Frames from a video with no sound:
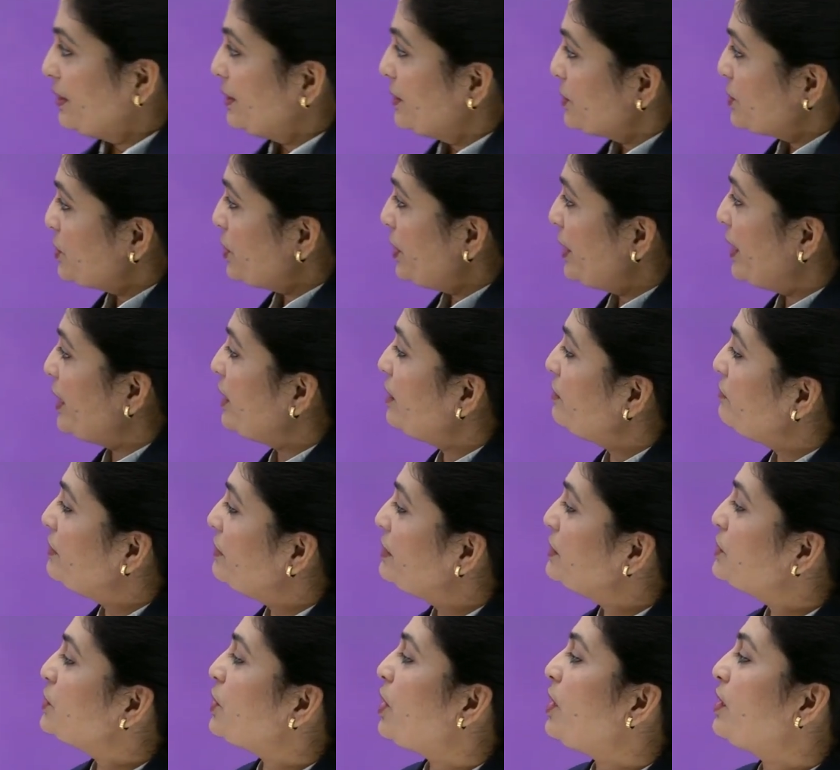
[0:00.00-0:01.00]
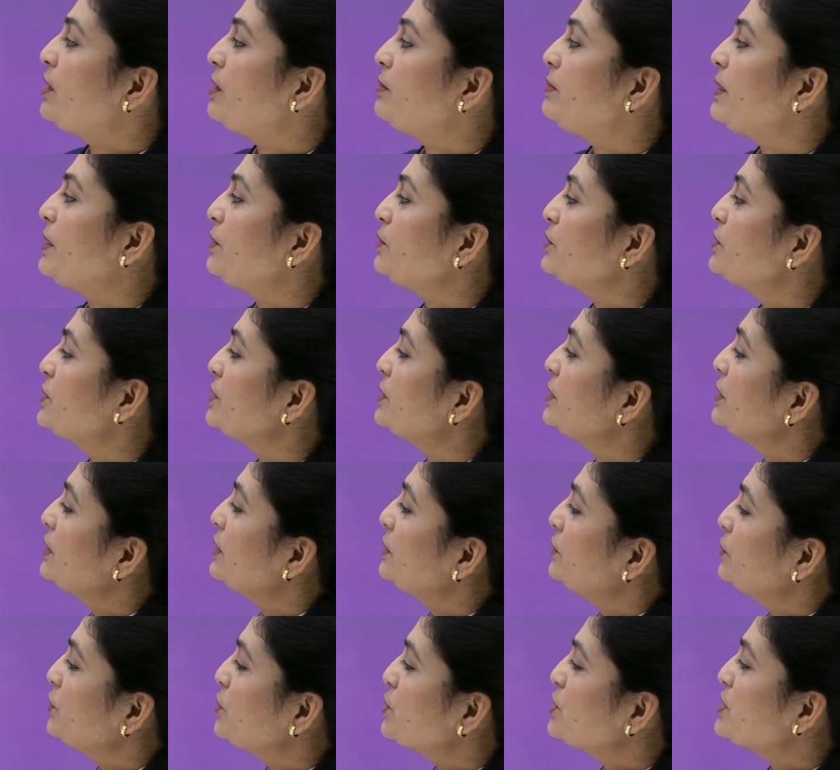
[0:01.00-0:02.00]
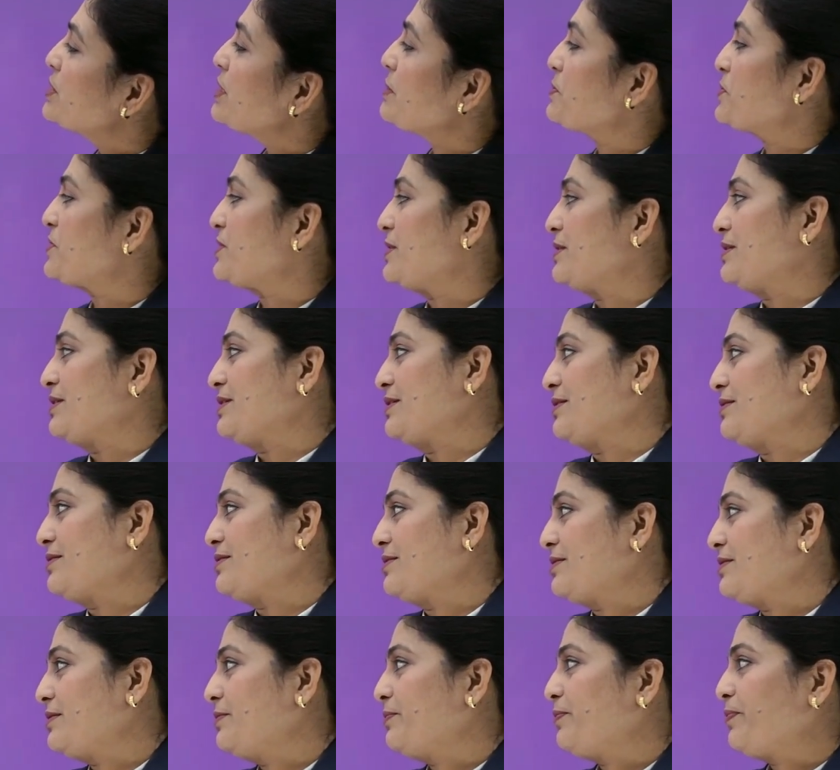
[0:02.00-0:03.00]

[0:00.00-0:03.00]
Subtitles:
So here we'll talk about those substances.